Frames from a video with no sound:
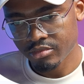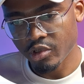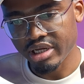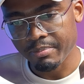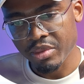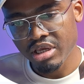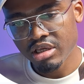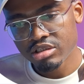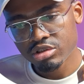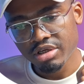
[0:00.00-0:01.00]
Okay,
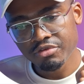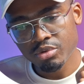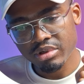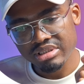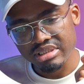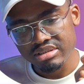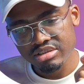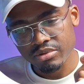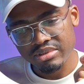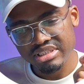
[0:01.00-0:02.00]
so if you run
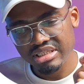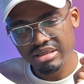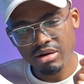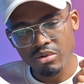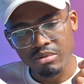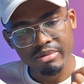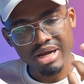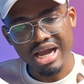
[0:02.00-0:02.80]
this, you'll see, oh,